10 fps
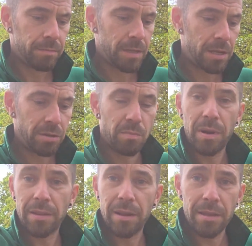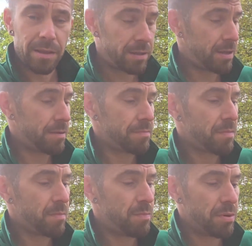Now you could plant like that,
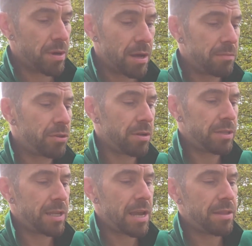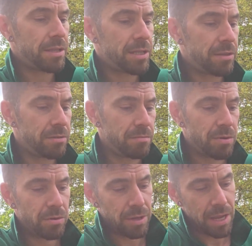but I'm trying to get this into
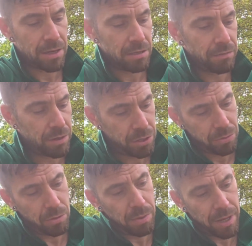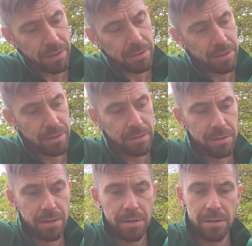more individual plants.
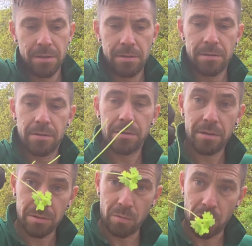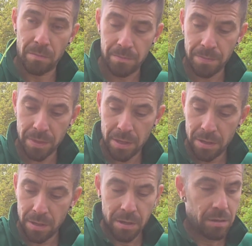So here's one.
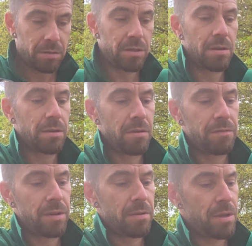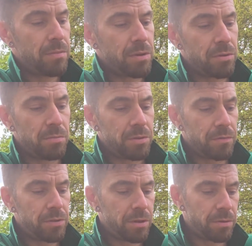So I'm going for like maybe groups
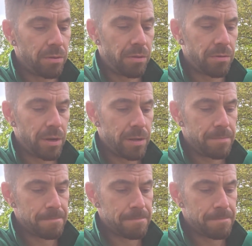of 2 or 3,